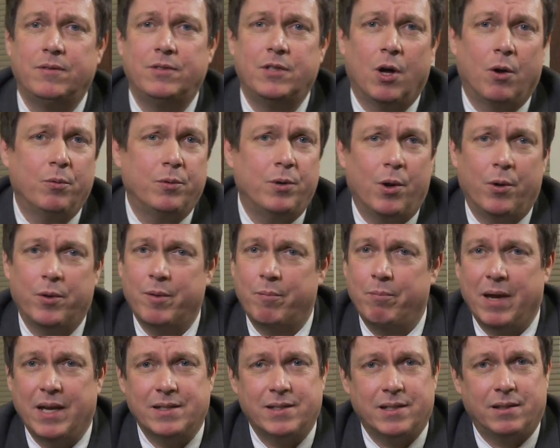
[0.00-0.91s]
don't know the
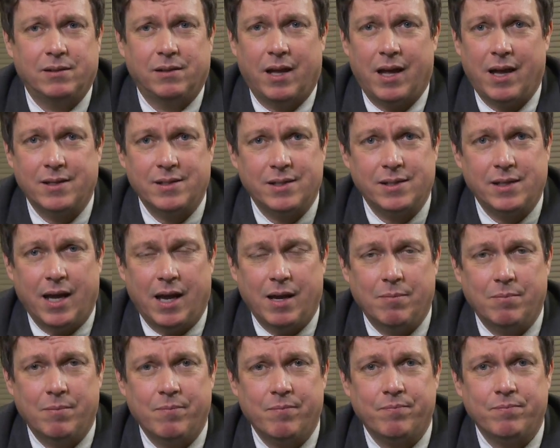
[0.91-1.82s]
basic
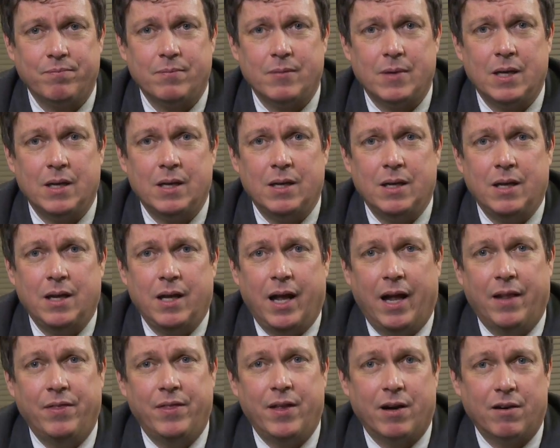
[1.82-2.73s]
landscape,
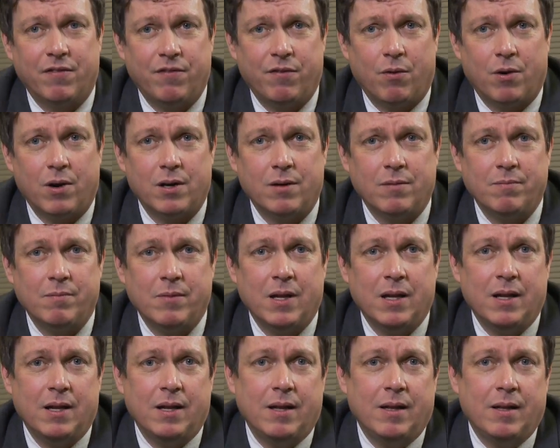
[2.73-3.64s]
and therefore,
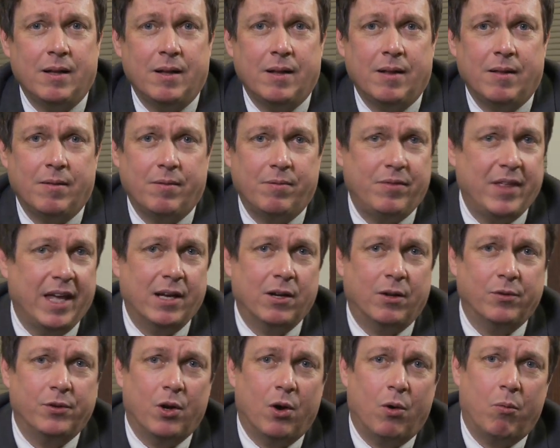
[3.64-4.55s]
they
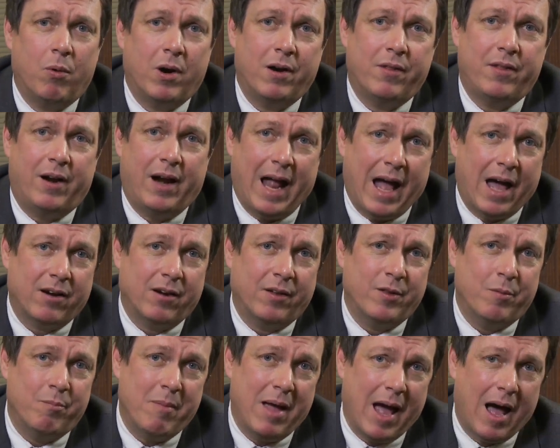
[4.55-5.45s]
don't know where they're at on
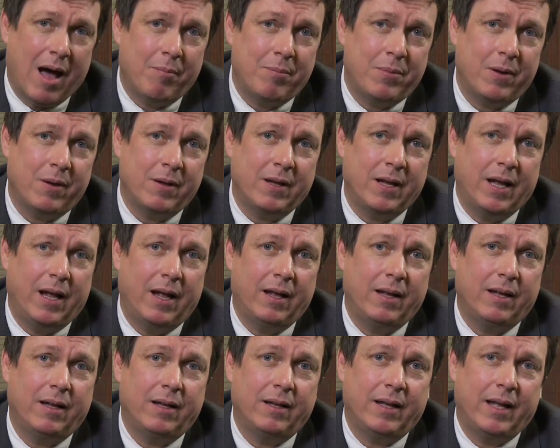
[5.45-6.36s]
the map
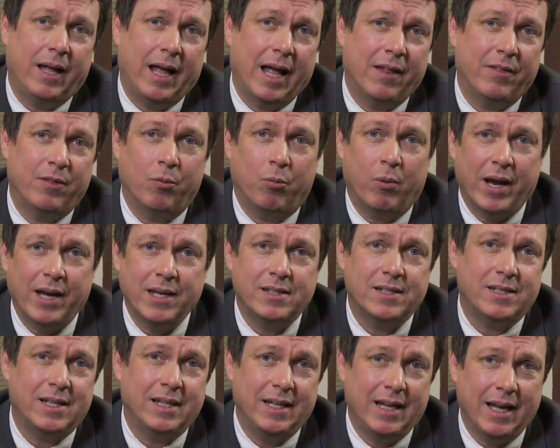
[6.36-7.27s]
and the
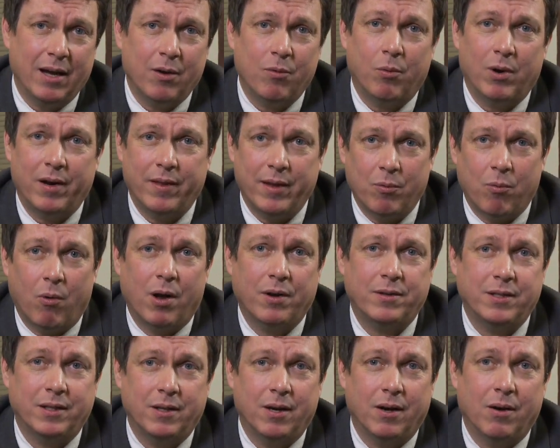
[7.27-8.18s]
ways to get where they want
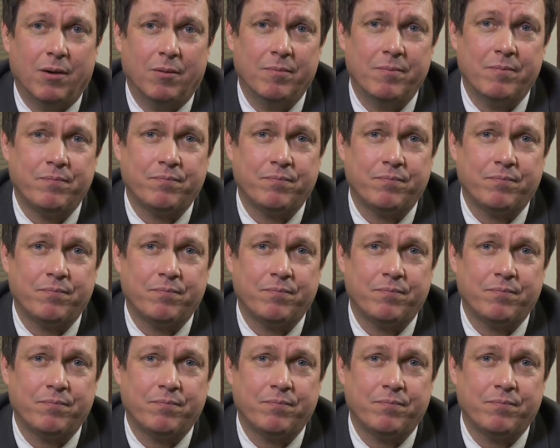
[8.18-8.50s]
to go.